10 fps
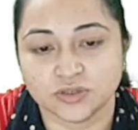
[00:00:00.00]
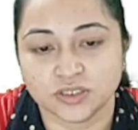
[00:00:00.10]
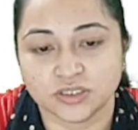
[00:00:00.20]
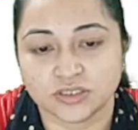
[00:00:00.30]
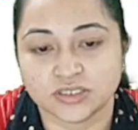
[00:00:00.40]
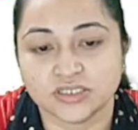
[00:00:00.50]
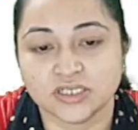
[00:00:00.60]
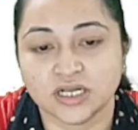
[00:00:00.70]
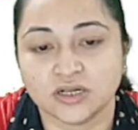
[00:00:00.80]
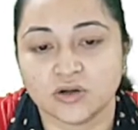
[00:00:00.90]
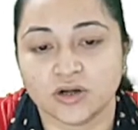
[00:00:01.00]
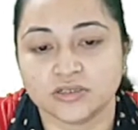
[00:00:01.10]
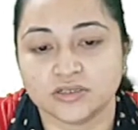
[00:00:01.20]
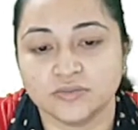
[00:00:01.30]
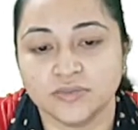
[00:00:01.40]
this is an
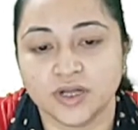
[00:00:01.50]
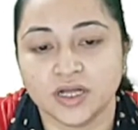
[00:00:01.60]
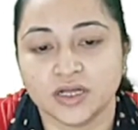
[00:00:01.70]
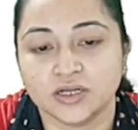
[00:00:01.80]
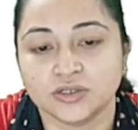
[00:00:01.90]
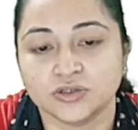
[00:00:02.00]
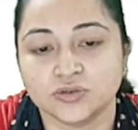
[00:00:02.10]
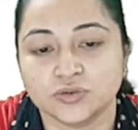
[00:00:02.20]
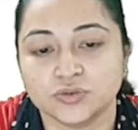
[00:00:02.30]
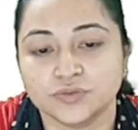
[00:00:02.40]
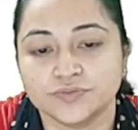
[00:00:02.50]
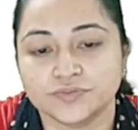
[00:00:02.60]
algorithm to